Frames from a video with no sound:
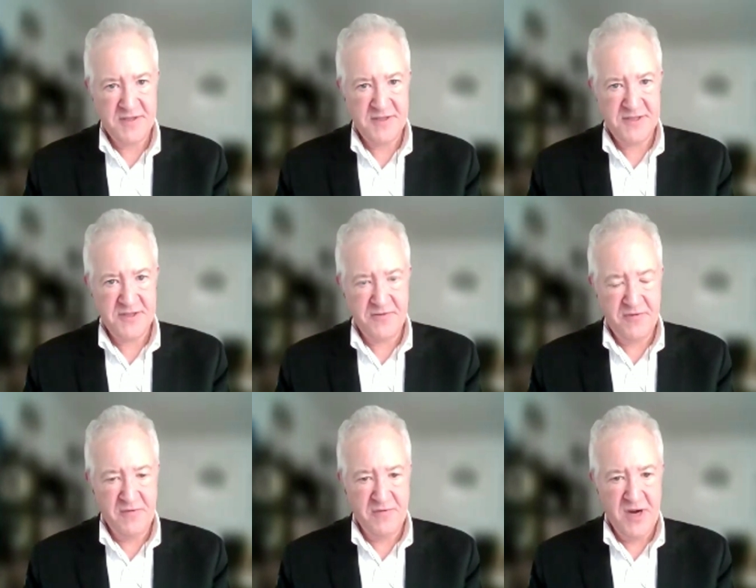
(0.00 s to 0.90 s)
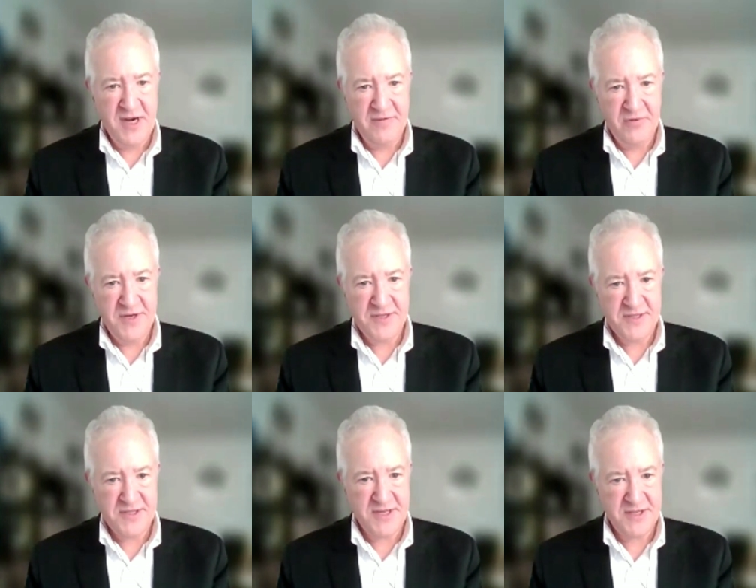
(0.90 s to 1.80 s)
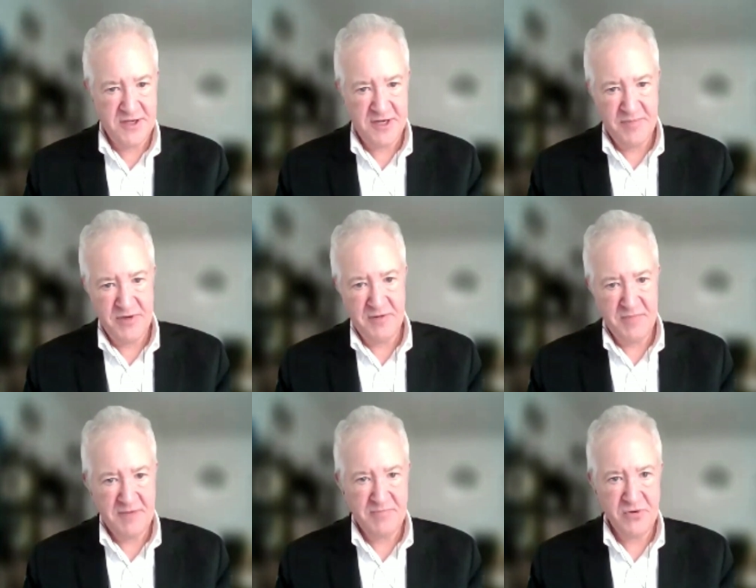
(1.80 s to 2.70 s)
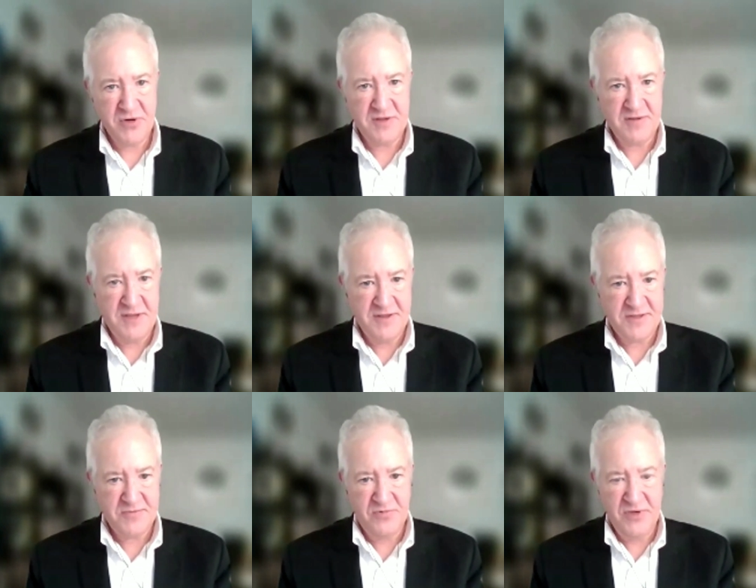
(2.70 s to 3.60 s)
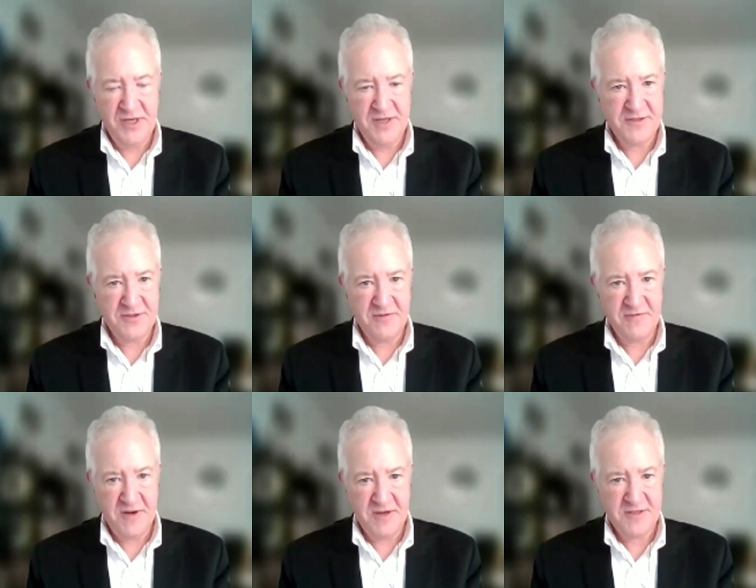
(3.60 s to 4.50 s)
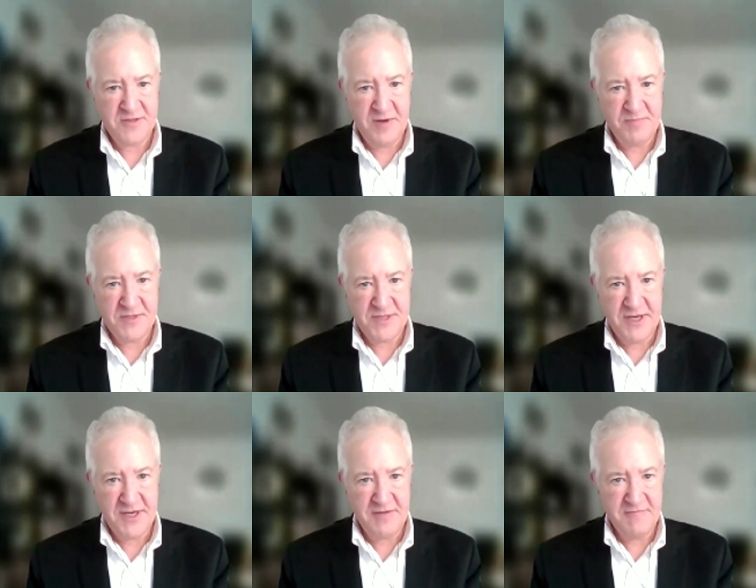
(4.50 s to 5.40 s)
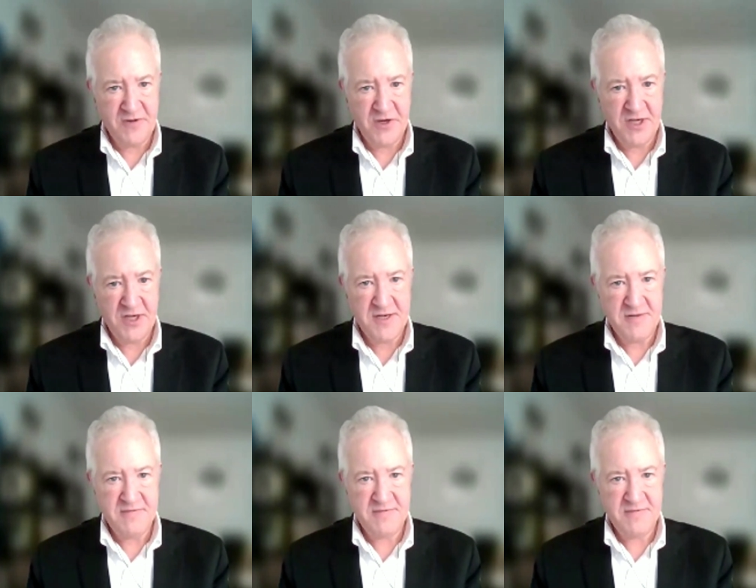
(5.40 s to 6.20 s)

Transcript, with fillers: So, for a variety of reasons I talk about in my book, this really sort of got swept aside and forgotten.